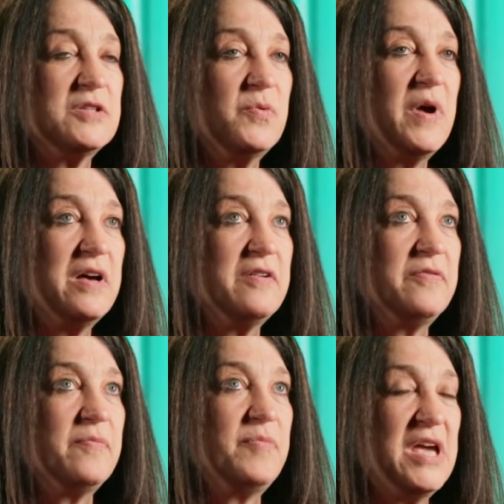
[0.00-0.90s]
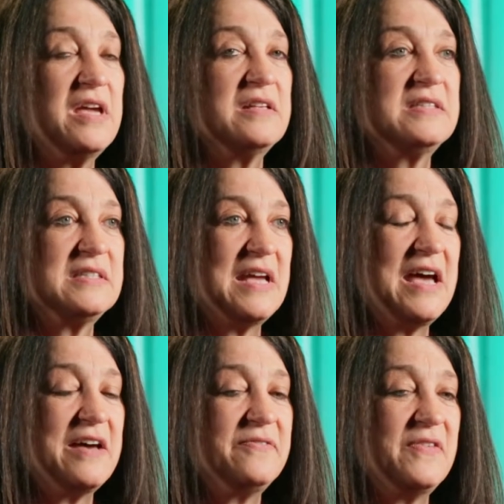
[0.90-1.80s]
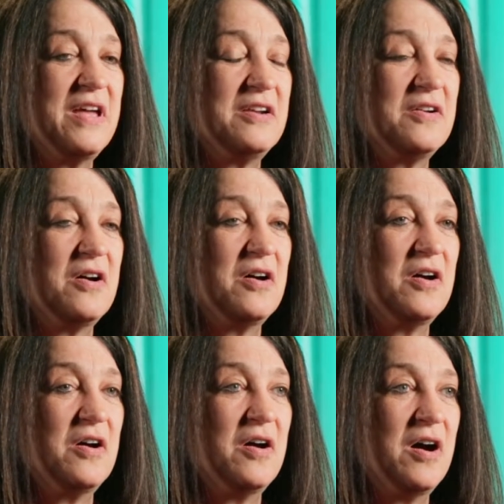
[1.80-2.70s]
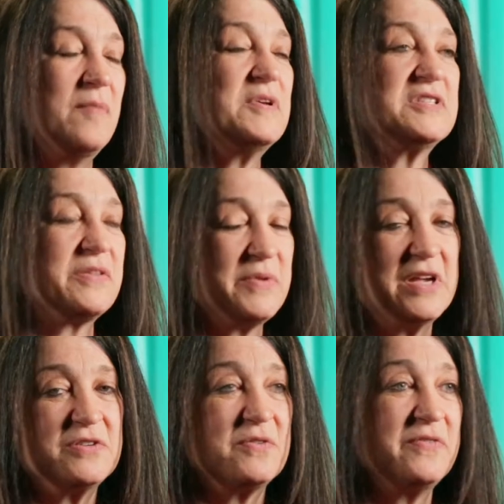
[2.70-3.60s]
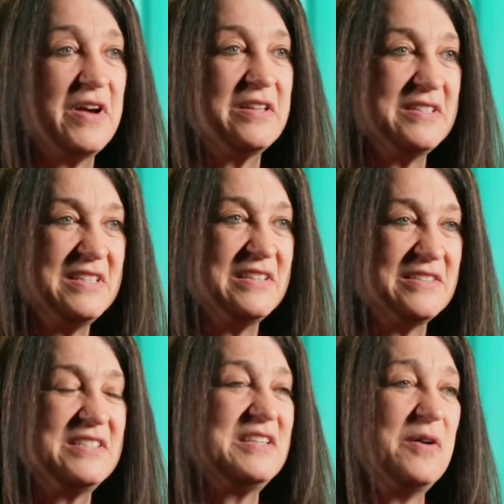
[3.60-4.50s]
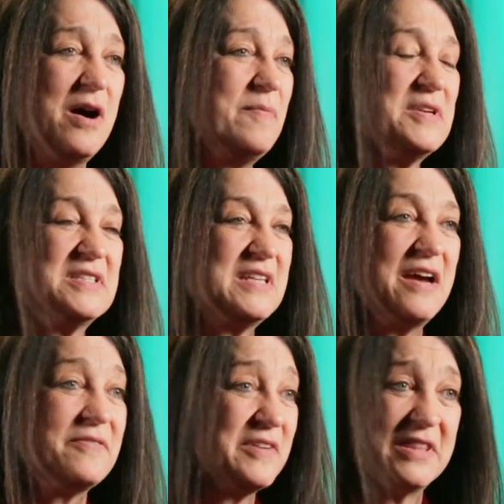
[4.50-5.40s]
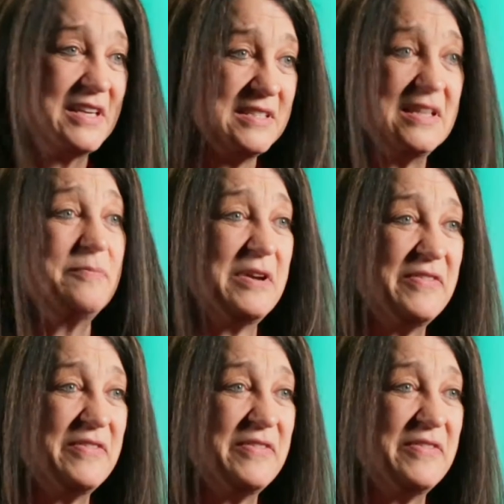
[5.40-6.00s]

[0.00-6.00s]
12 paid staff and almost 300 volunteers, so almost everything is done by